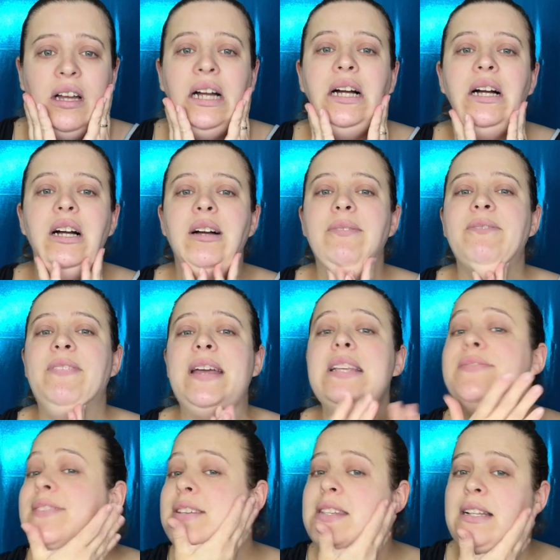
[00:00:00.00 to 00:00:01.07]
Um,
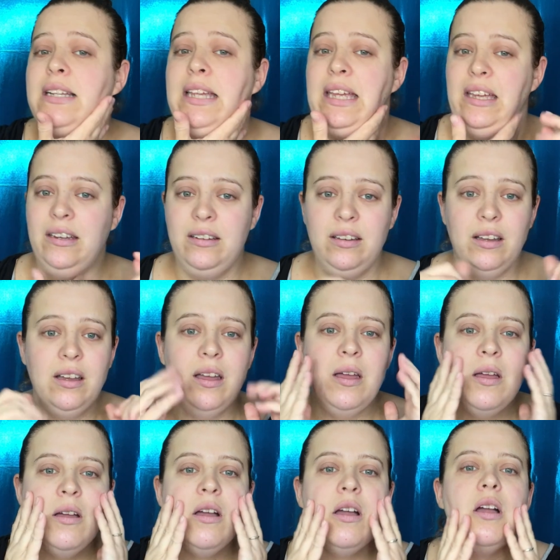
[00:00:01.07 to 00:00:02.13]
face feels clean,
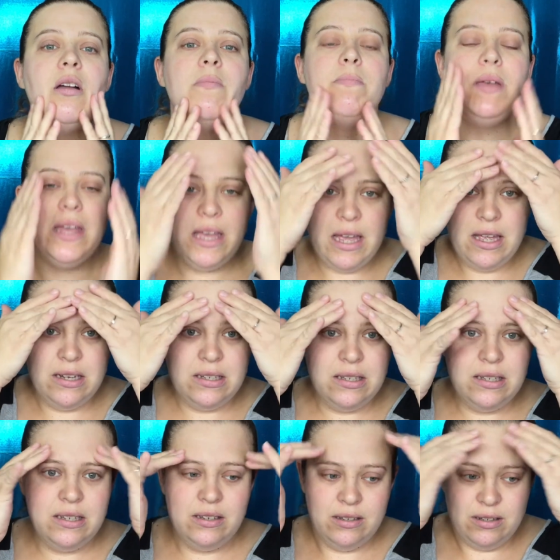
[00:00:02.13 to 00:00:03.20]

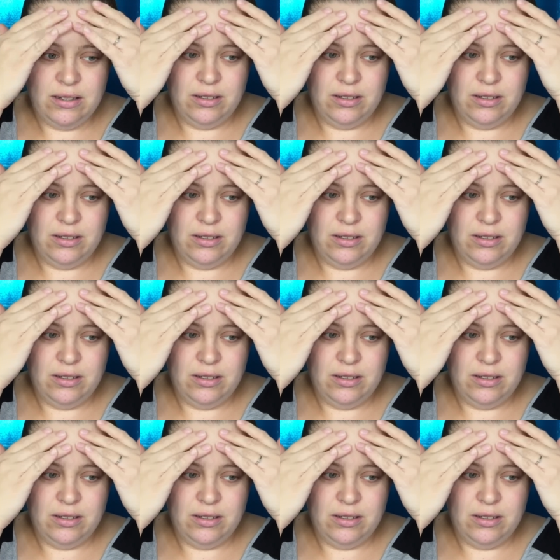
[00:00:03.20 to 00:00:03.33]
but